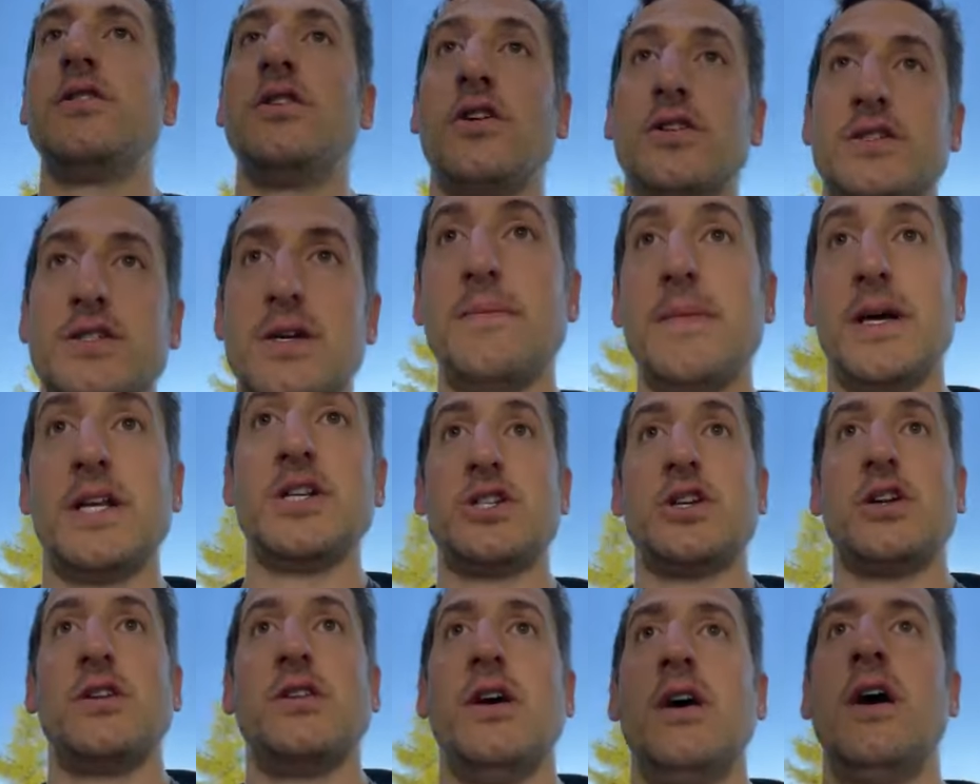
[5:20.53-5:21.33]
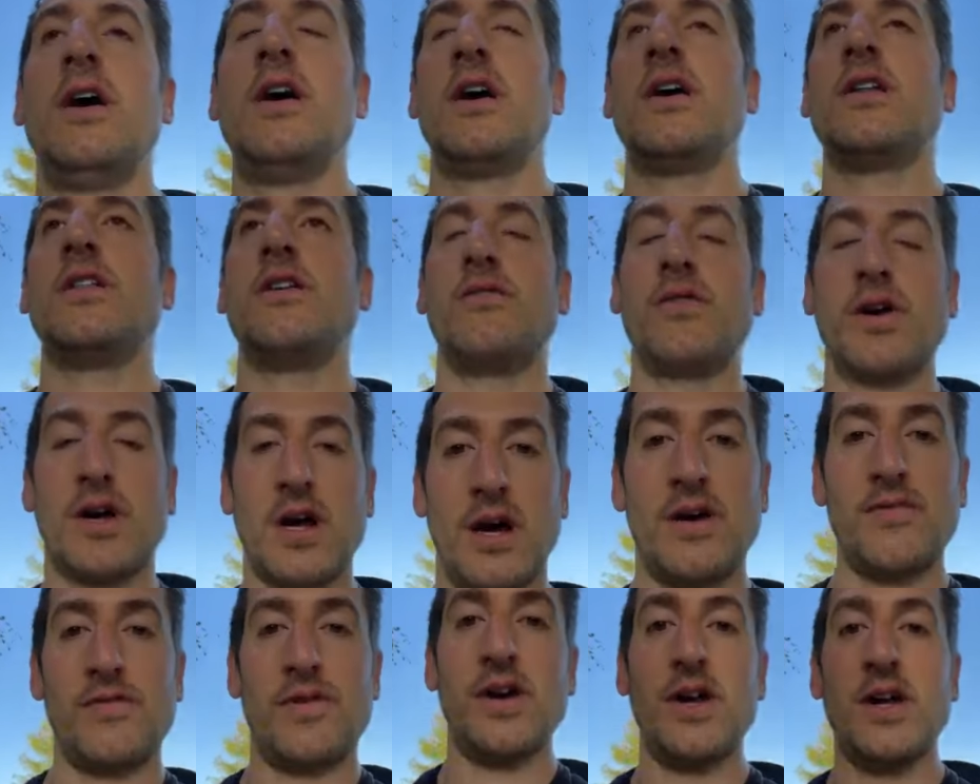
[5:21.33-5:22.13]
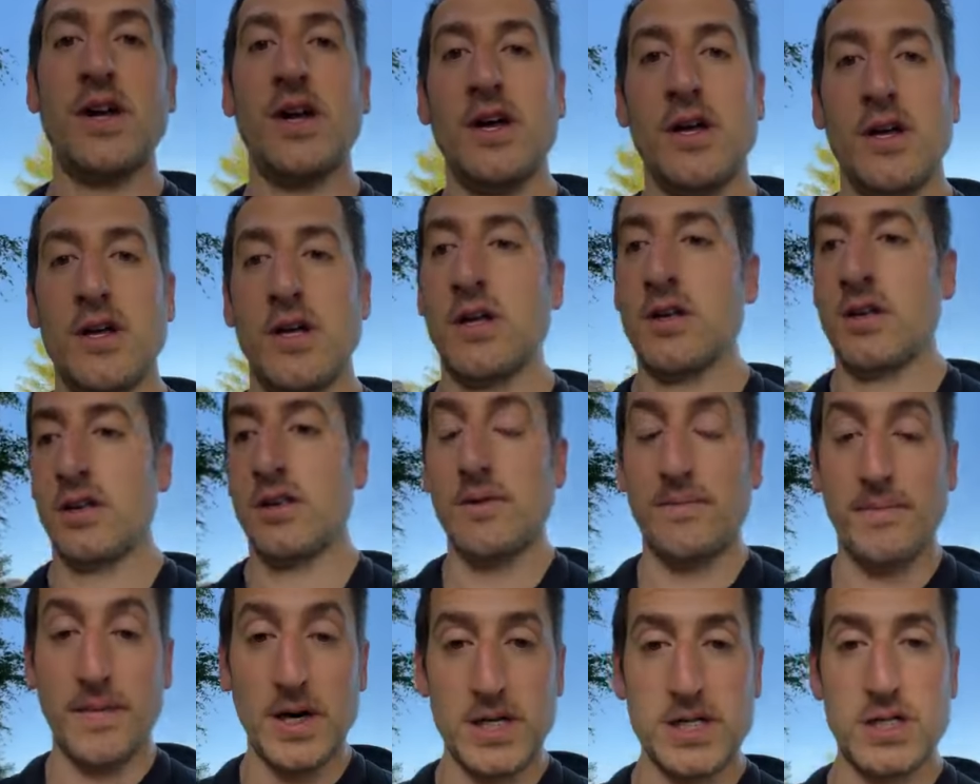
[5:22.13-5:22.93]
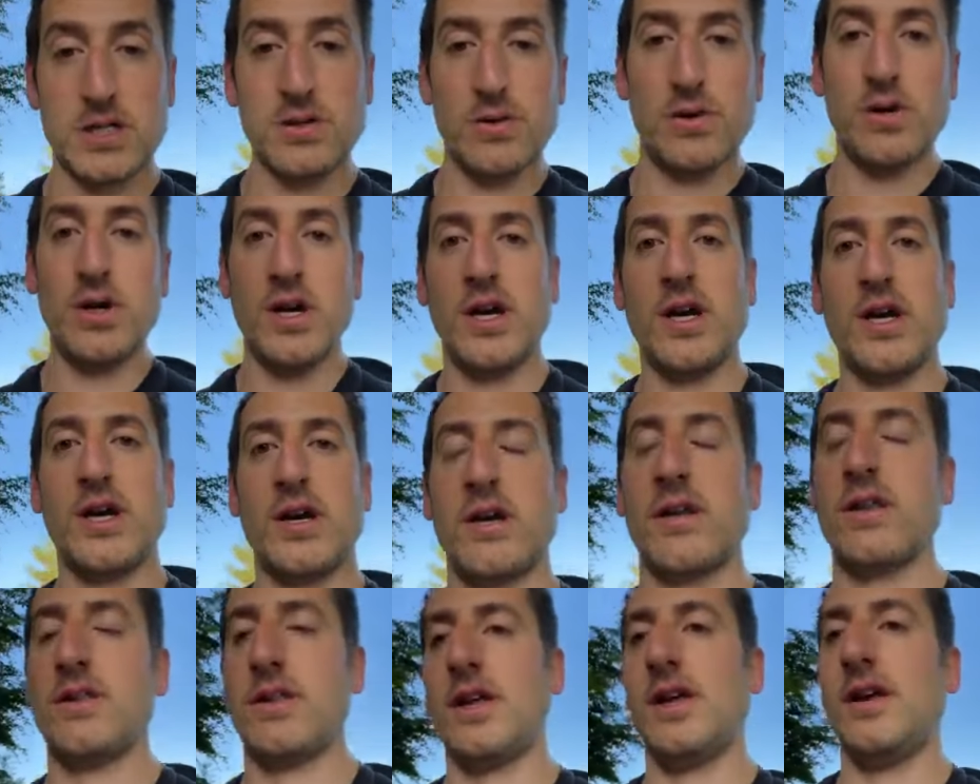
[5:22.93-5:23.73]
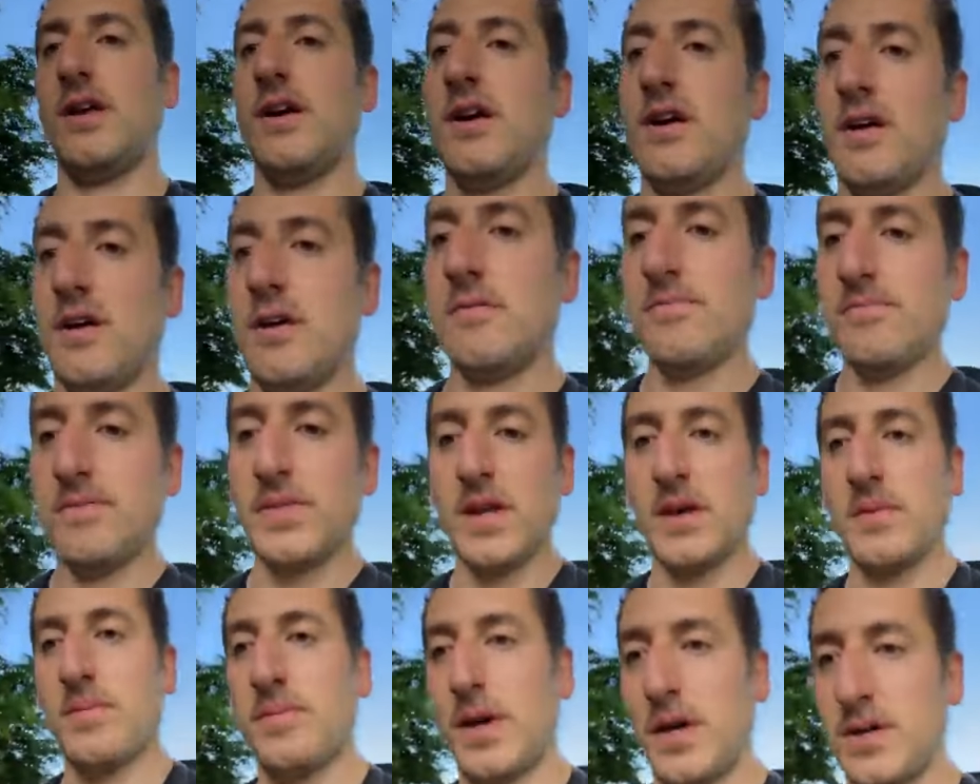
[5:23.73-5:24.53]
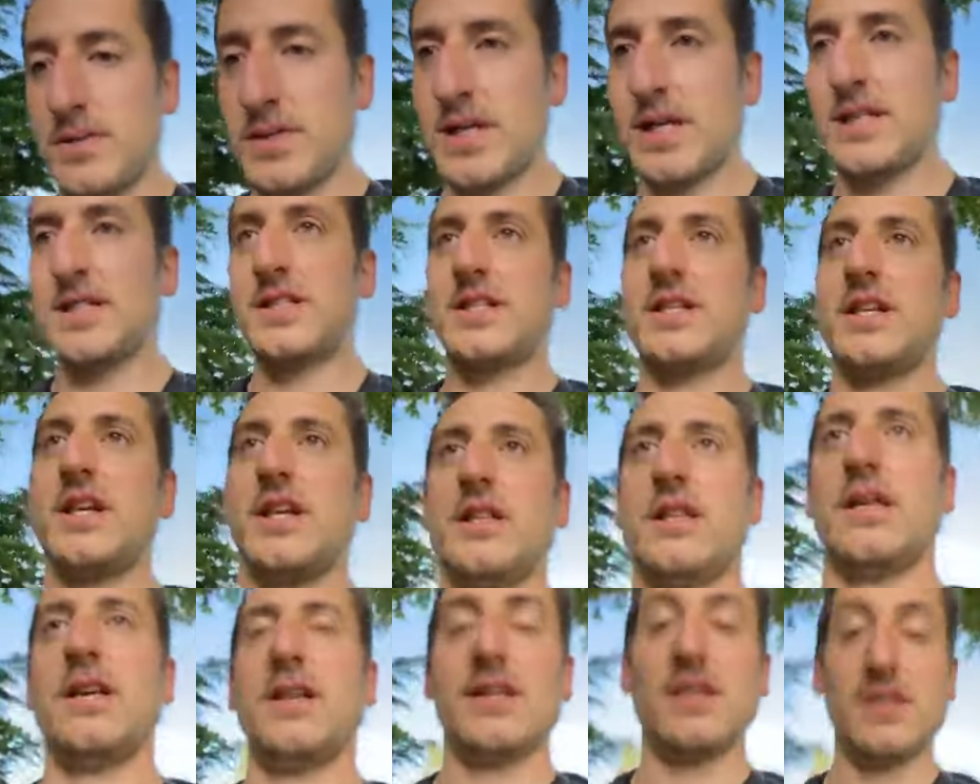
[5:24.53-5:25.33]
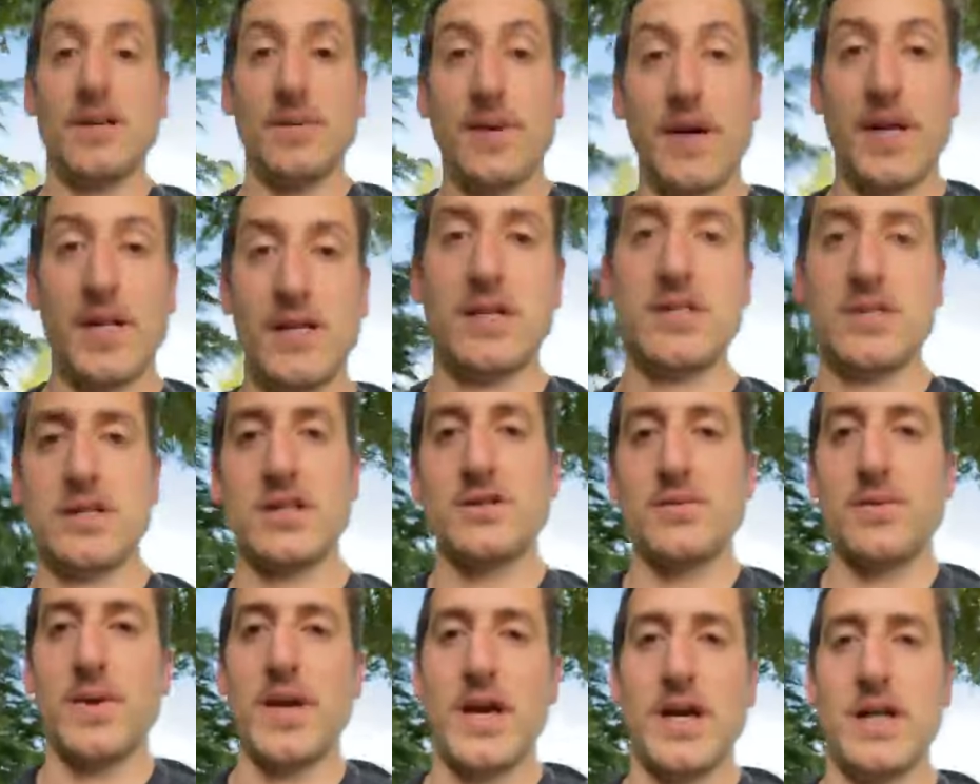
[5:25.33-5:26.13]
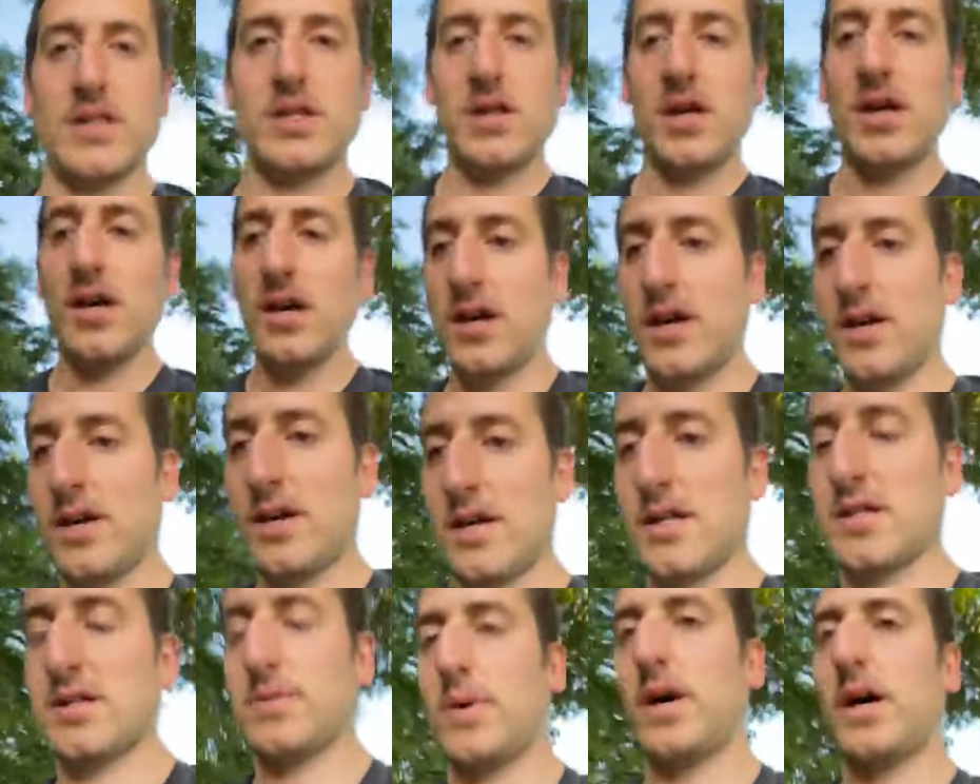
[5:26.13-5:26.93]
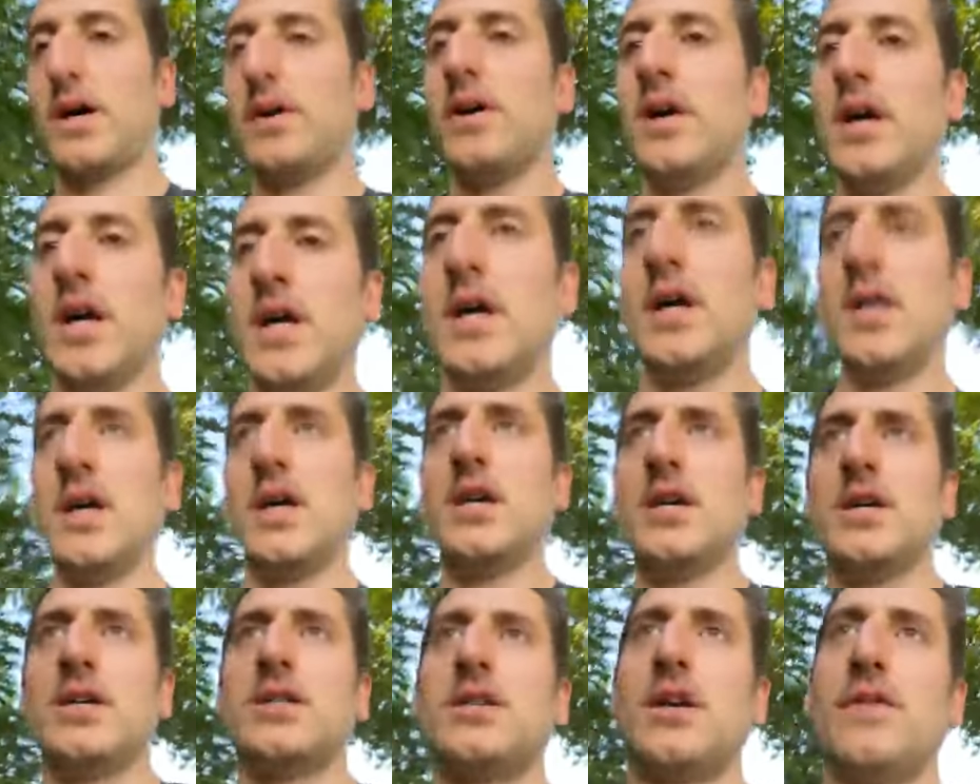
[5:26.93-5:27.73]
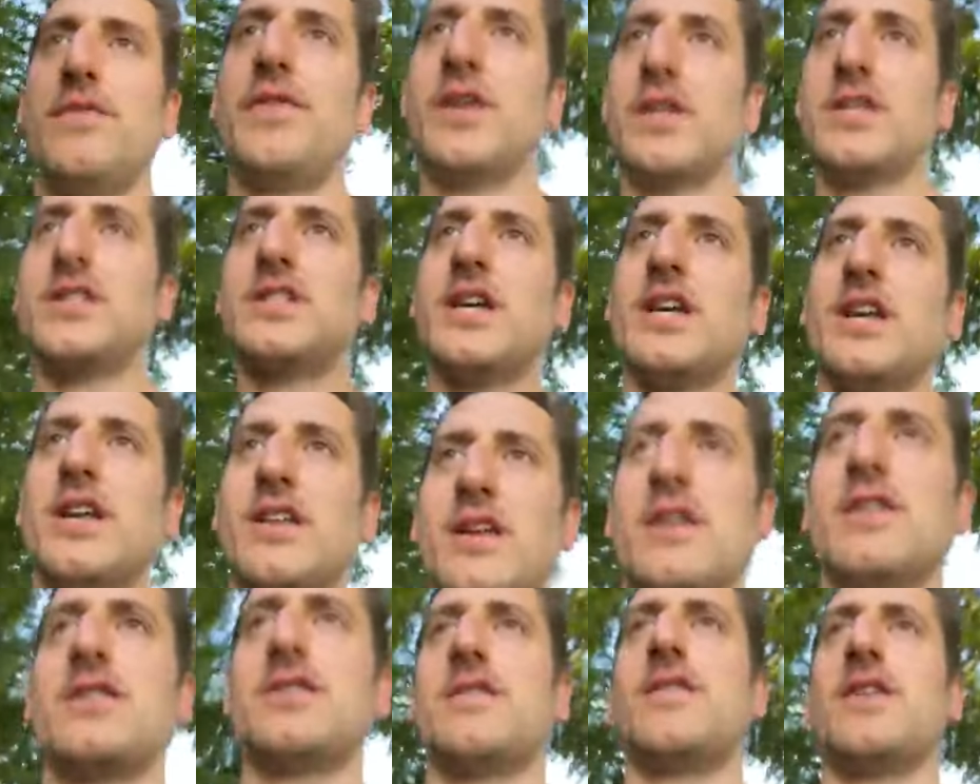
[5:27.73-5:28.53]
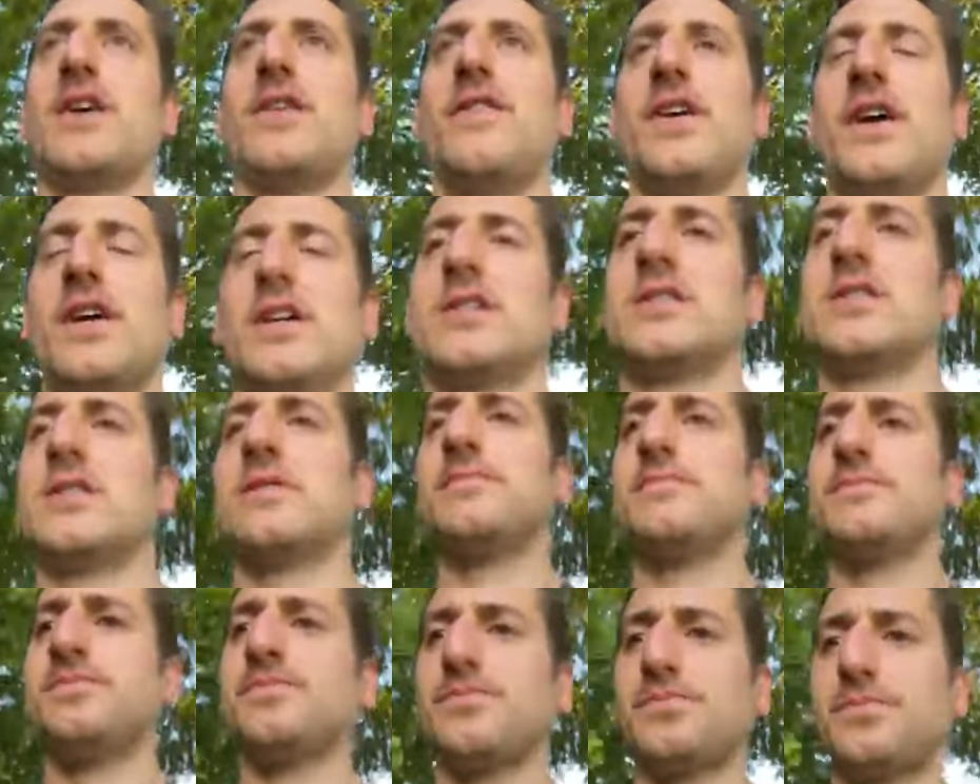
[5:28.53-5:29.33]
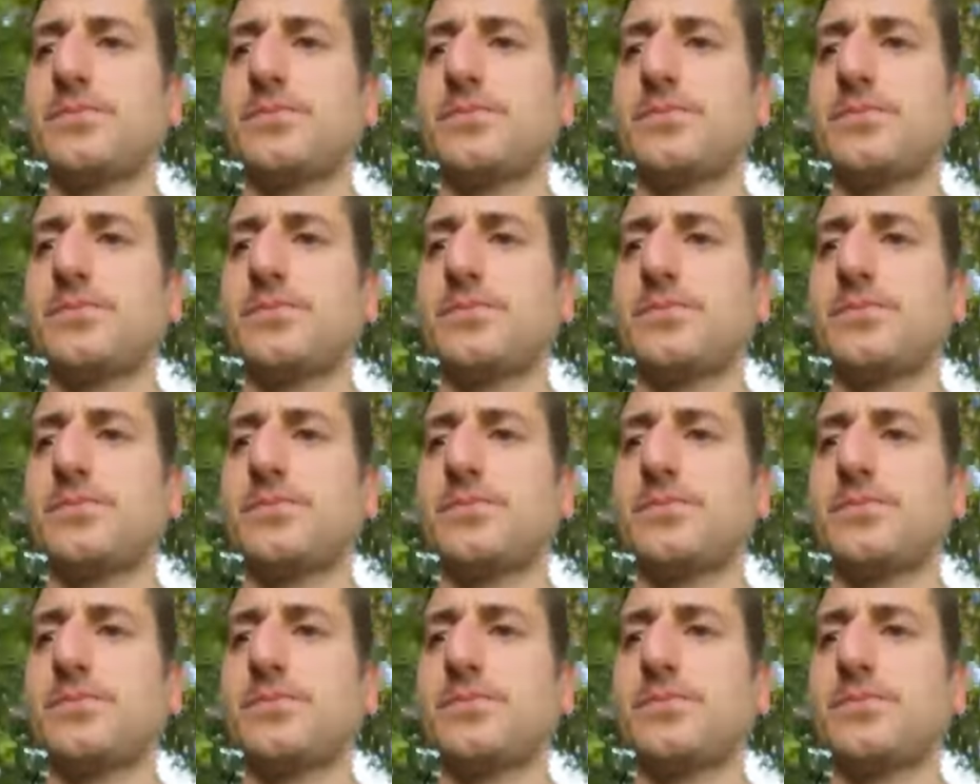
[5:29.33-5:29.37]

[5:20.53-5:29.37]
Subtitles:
not to mention the recovery, the muscle, the bone density, the independence as we age as well. So if you consider those three things,